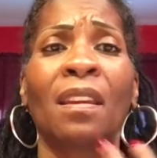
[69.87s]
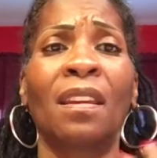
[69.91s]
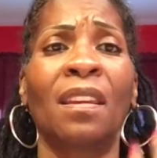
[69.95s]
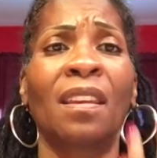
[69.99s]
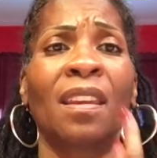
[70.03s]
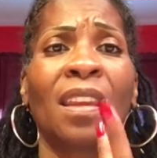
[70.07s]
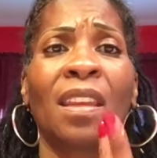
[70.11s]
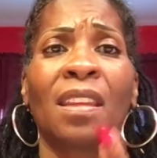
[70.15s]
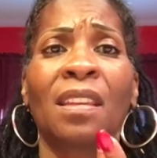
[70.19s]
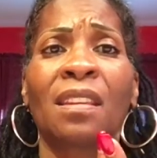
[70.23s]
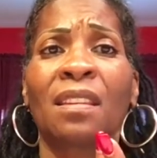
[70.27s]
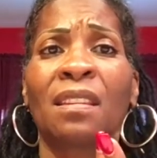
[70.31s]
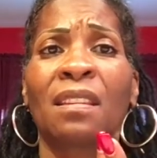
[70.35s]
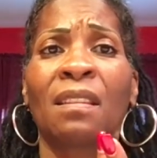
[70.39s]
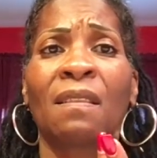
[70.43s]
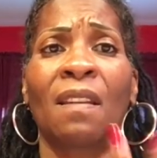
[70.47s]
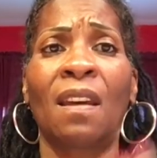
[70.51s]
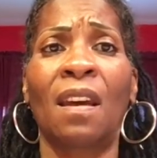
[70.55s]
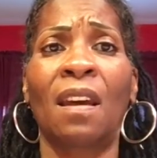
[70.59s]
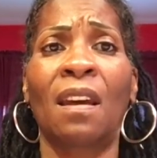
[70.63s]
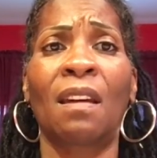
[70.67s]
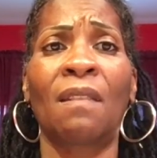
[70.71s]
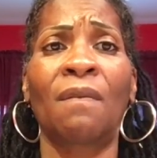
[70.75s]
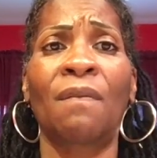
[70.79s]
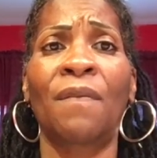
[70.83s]
it's
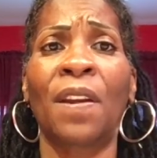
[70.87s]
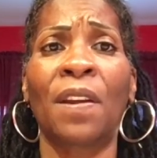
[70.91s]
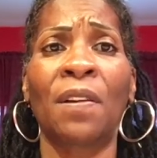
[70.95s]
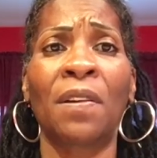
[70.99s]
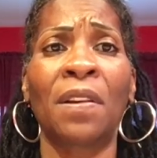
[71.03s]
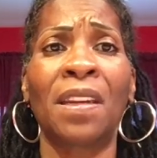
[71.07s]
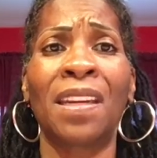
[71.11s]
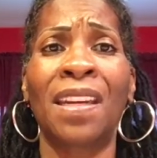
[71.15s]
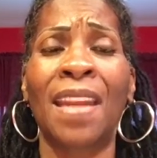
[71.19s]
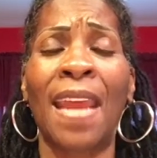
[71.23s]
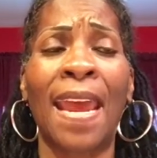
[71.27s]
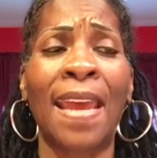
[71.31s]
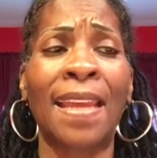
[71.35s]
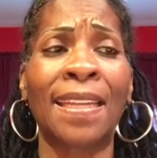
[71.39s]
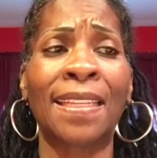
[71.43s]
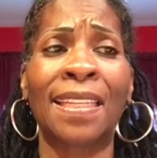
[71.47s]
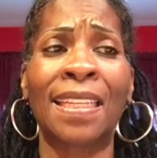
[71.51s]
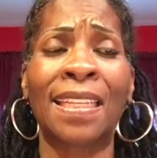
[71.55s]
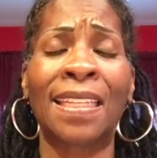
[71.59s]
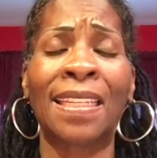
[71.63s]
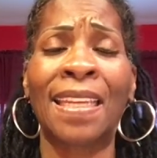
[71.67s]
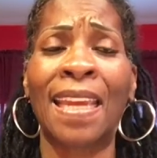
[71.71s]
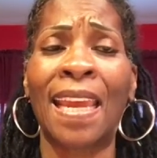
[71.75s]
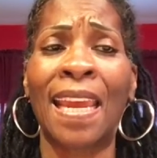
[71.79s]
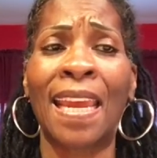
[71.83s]
a very nasty
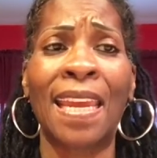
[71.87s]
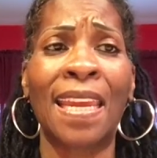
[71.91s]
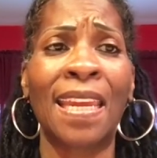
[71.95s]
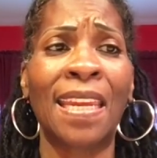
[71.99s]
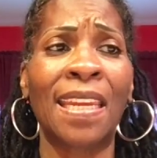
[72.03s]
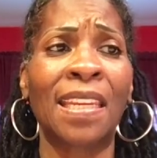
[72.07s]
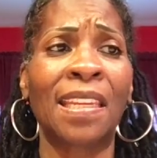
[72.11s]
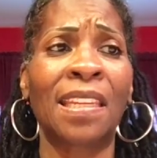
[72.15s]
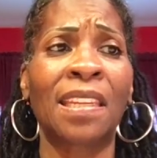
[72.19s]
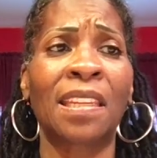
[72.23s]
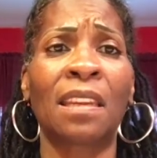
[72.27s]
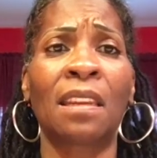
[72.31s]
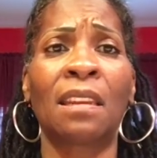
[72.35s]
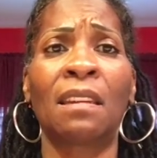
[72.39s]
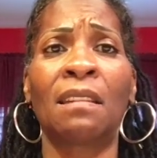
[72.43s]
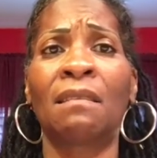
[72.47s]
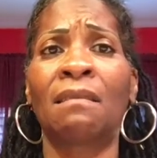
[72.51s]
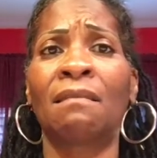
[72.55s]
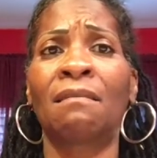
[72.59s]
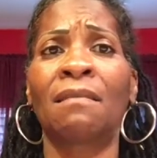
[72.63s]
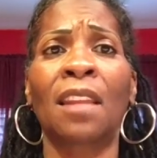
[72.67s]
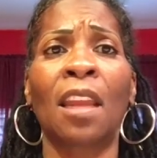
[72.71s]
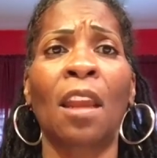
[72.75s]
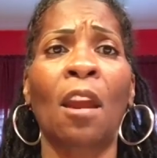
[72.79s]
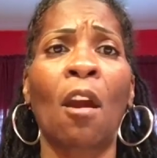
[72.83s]
taste
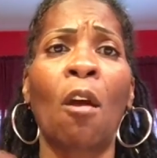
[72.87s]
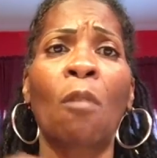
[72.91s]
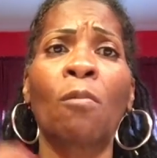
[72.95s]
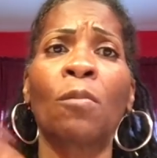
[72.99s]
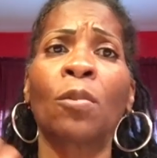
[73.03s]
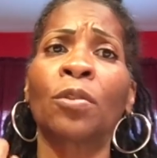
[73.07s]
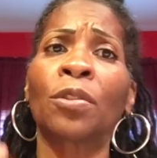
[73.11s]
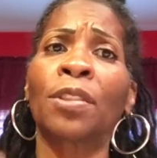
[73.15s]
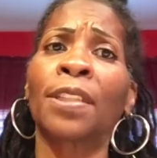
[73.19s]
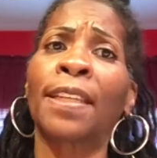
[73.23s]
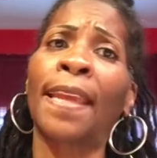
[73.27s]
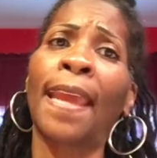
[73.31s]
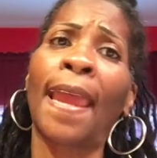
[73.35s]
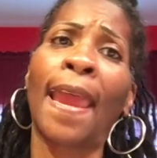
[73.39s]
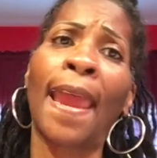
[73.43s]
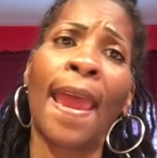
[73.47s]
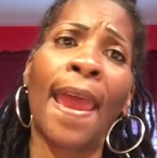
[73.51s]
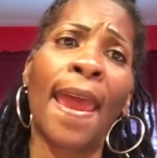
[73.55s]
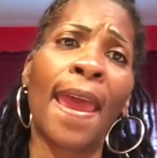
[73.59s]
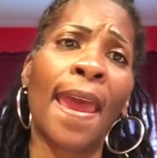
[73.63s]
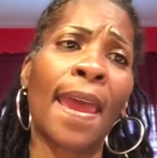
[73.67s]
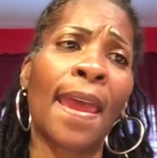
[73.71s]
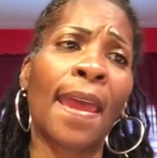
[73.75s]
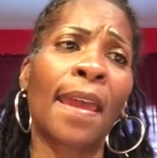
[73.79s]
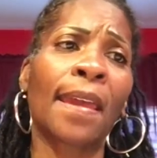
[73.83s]
and they almost
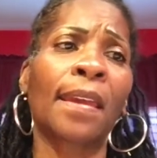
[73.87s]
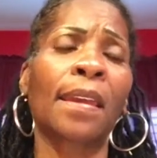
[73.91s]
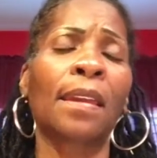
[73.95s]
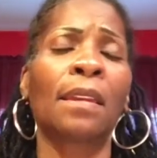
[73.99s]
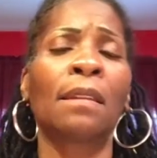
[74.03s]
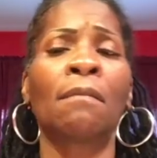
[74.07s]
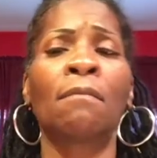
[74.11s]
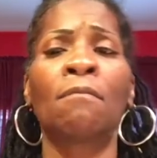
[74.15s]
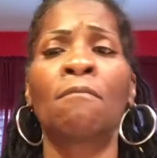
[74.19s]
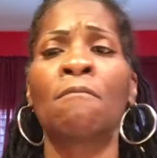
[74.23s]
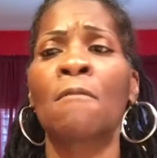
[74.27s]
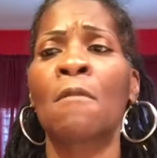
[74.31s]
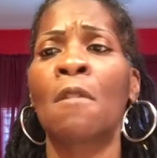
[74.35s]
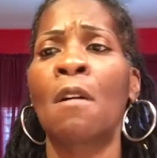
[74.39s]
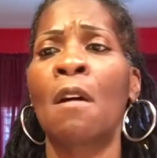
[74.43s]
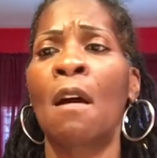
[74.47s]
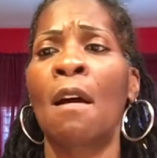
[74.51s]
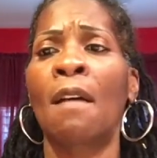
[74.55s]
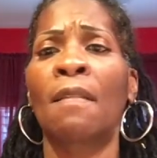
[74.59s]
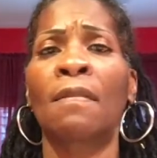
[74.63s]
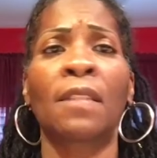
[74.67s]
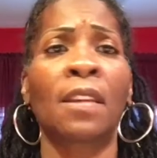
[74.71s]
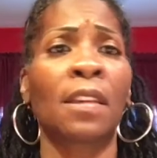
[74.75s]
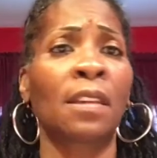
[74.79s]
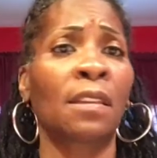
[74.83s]
gag and
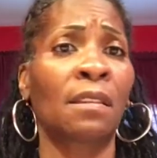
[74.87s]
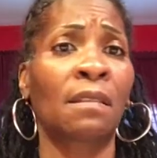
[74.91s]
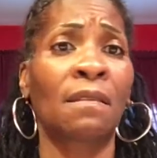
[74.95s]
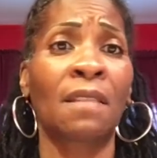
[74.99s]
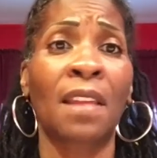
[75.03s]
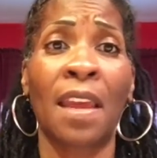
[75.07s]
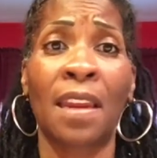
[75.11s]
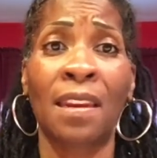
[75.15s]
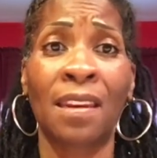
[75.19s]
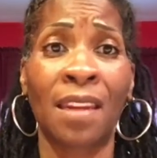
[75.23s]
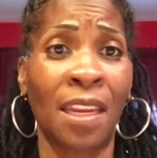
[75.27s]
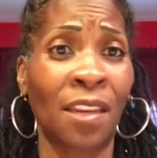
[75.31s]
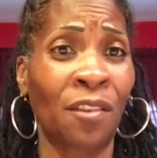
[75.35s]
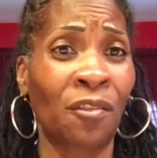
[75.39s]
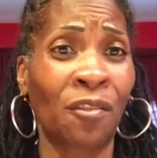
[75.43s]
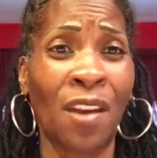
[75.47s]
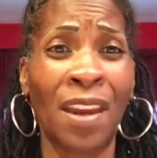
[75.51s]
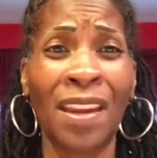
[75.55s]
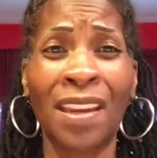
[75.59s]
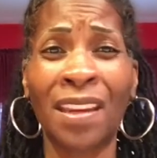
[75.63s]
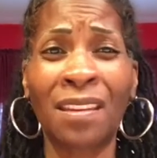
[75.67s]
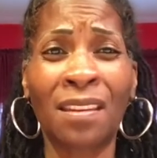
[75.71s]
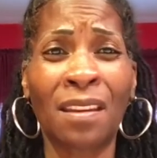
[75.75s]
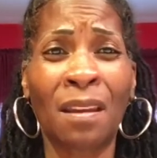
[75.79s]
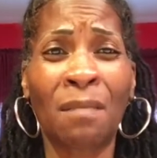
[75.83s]
things of that nature. I
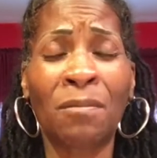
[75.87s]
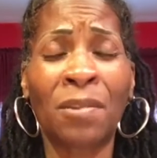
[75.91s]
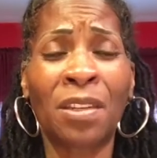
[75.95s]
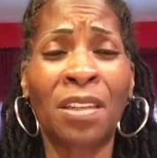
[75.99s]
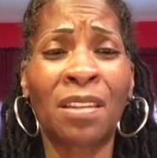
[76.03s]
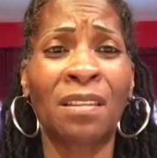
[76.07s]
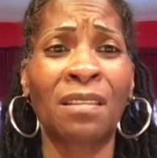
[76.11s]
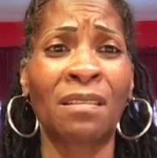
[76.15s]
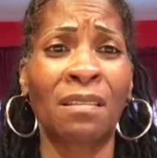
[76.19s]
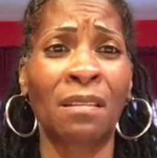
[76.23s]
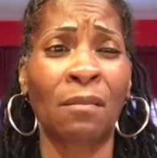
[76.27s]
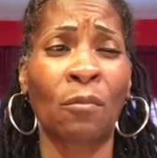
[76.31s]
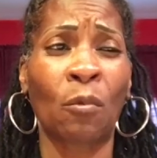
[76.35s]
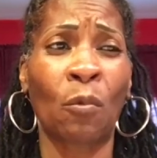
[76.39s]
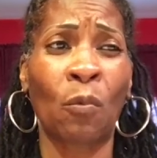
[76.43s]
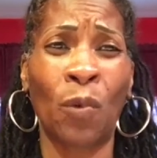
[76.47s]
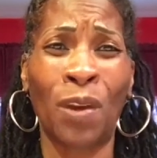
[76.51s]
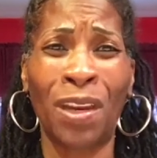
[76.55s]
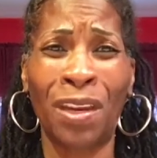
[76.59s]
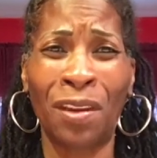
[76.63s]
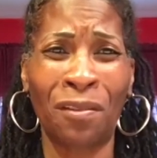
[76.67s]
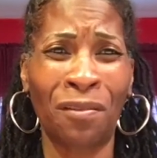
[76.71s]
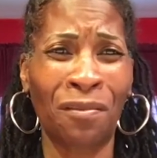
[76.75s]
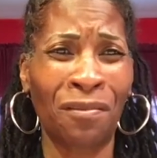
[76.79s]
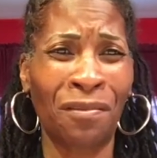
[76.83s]
guess I'm just
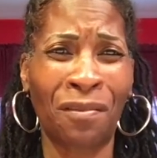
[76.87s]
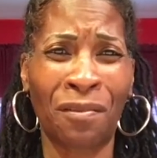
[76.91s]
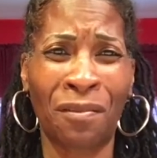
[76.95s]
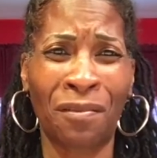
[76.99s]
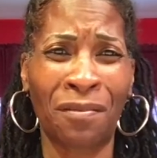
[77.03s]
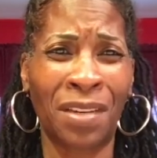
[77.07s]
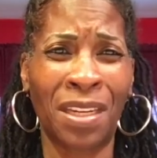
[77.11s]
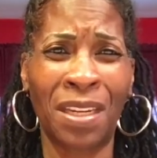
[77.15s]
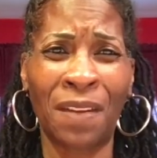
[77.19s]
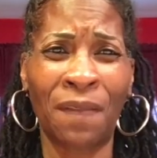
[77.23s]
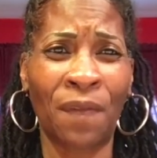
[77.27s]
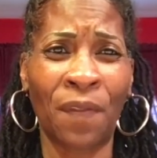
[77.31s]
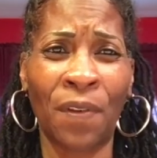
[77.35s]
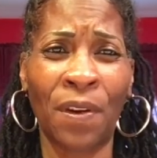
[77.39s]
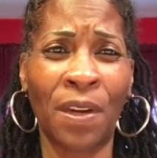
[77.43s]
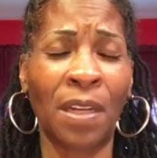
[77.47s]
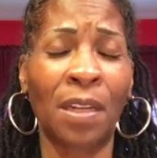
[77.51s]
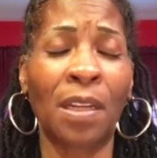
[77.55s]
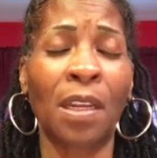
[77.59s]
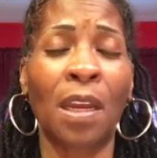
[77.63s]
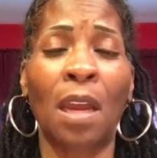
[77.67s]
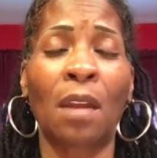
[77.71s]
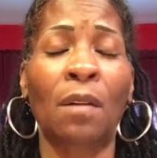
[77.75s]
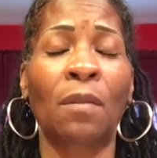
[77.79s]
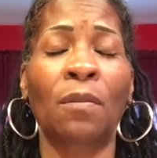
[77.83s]
weird or different.
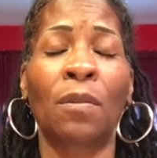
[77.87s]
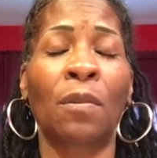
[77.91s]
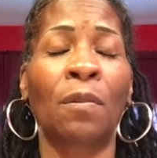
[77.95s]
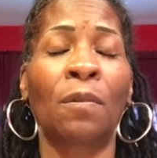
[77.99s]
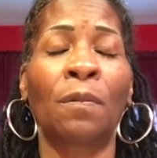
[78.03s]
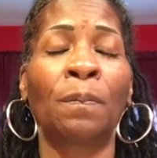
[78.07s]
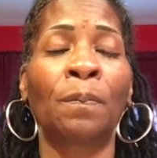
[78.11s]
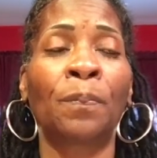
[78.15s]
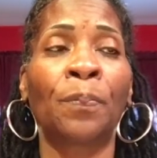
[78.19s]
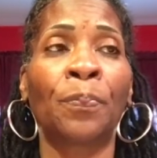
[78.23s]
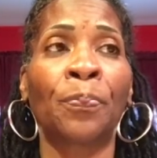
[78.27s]
I don't know.